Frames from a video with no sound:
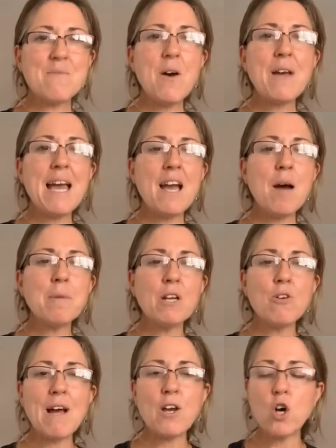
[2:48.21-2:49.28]
Okay, I'm going to
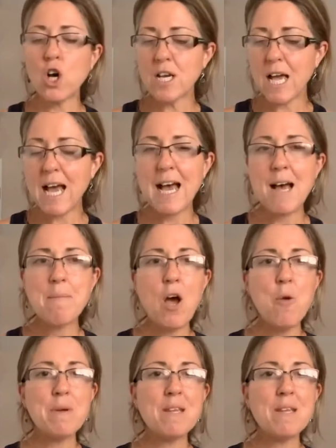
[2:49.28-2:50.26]
crack on. I'm hoping